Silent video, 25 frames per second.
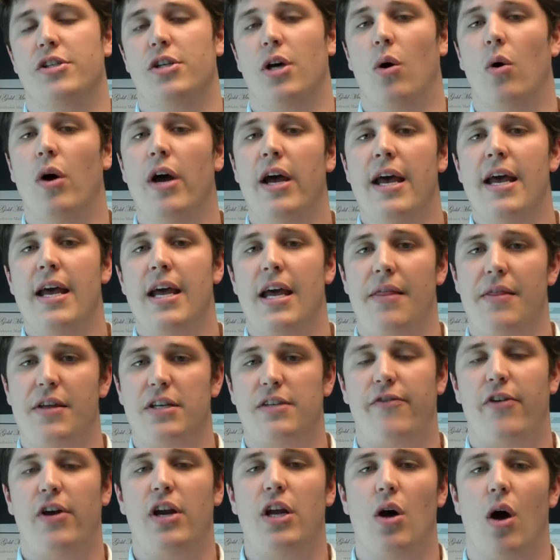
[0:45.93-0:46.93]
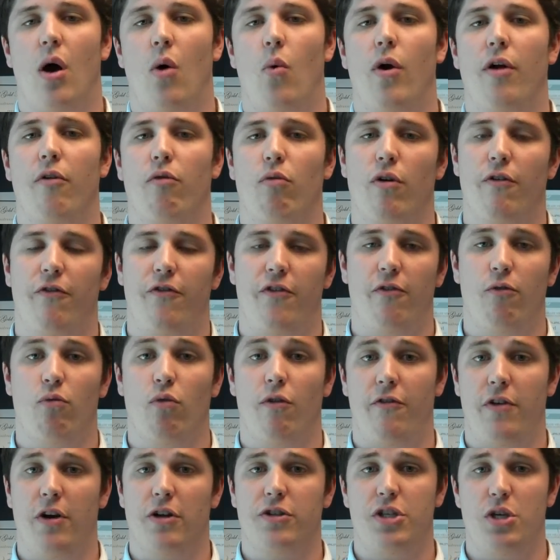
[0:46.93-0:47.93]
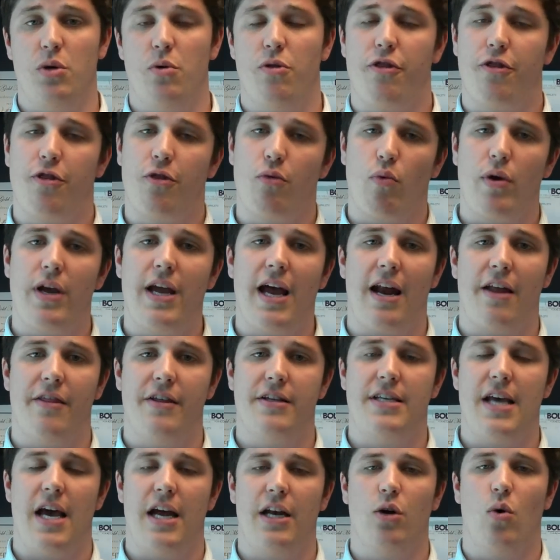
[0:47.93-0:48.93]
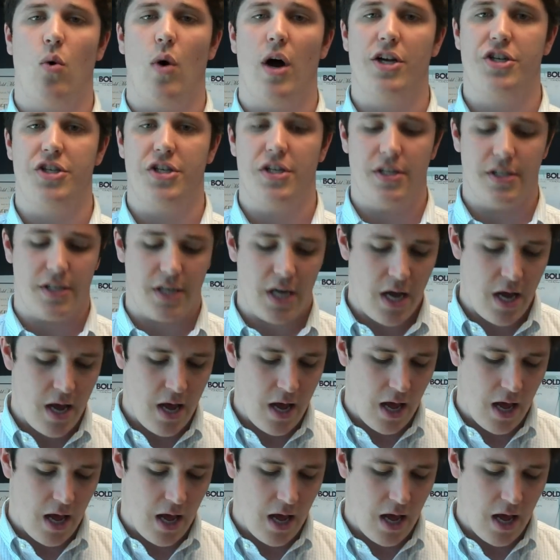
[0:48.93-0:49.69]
So in this video I want to reveal to you 3 out of the 10 questions